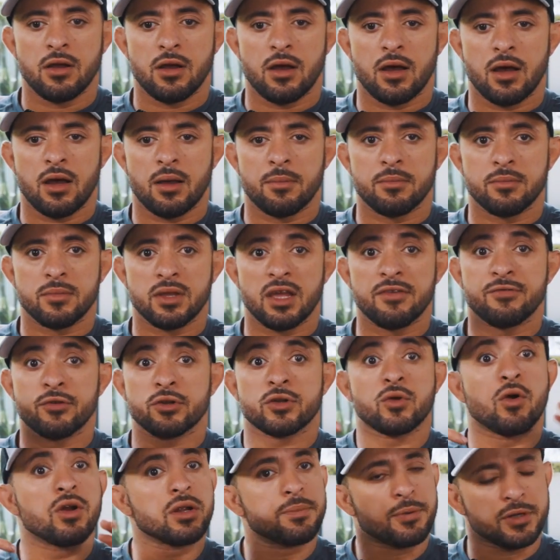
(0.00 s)
If you're
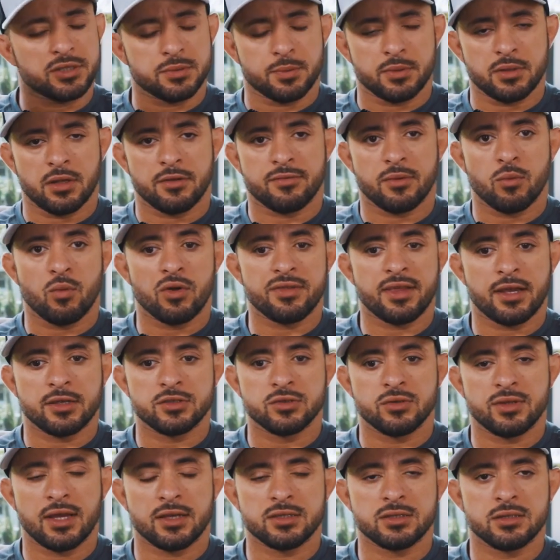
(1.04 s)
going to purchase a Bulldog for 1,000,
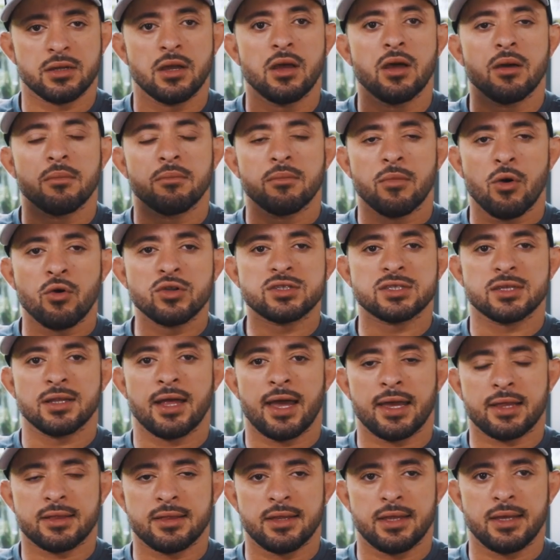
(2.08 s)
2,000, most
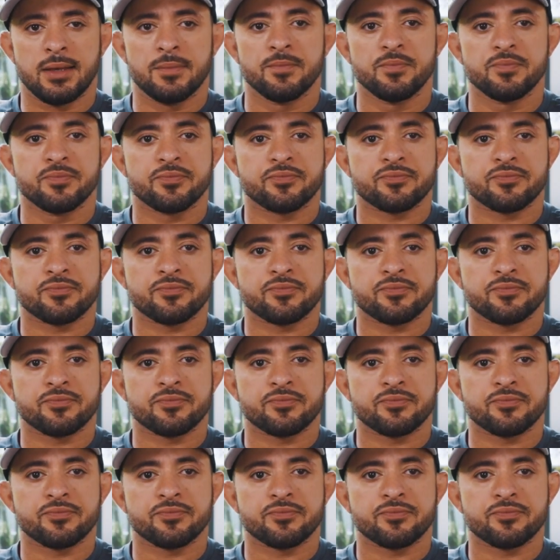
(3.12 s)
likely